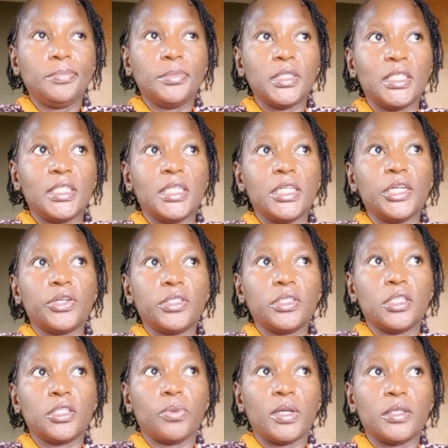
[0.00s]
It
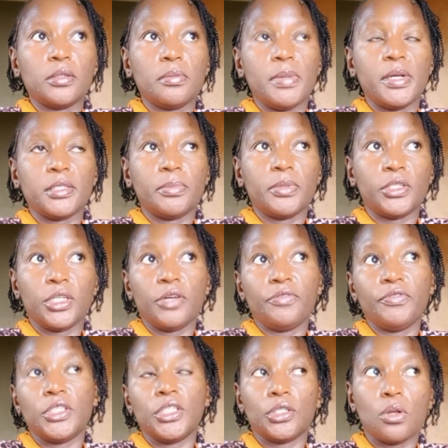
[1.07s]
increases one's blood pressure if
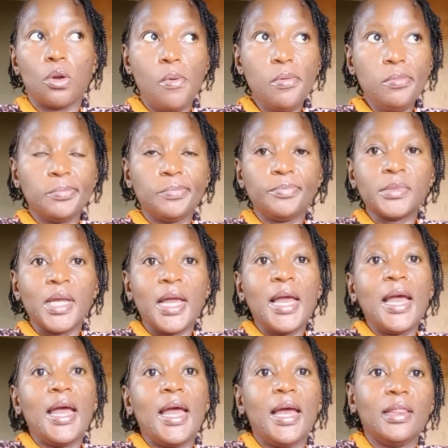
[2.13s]
it is low.
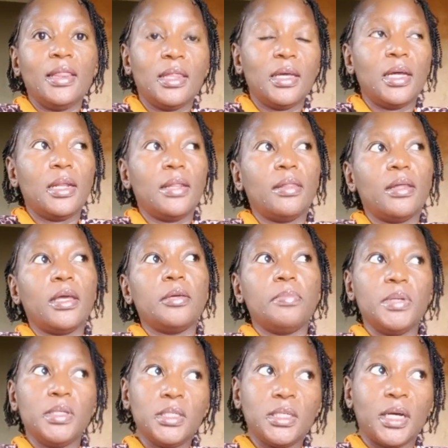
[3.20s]
And then the
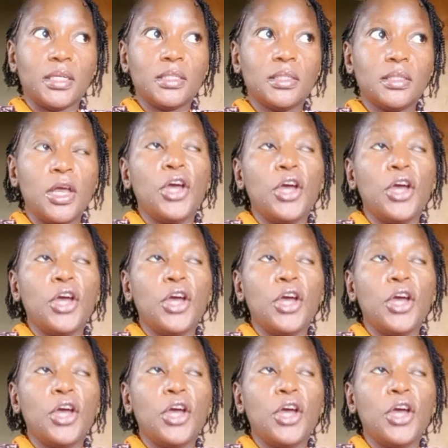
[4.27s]
hibiscus,